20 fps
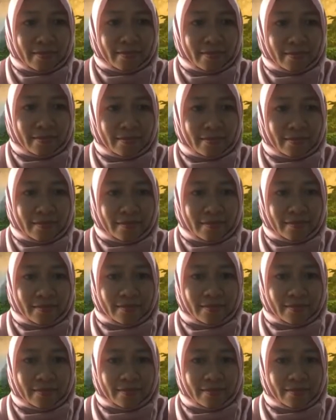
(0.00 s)

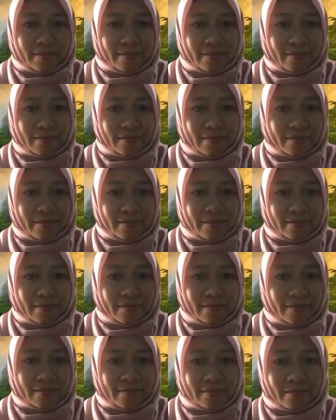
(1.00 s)

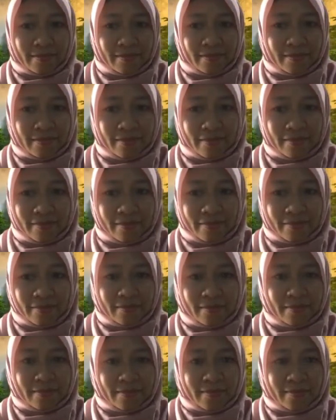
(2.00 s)

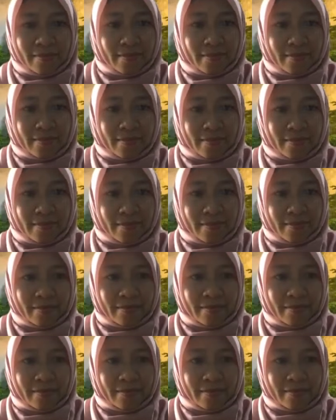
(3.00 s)

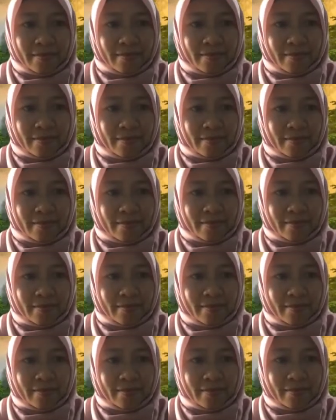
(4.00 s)

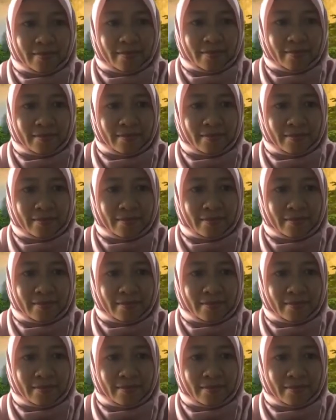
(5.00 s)
No words are spoken by the person on screen.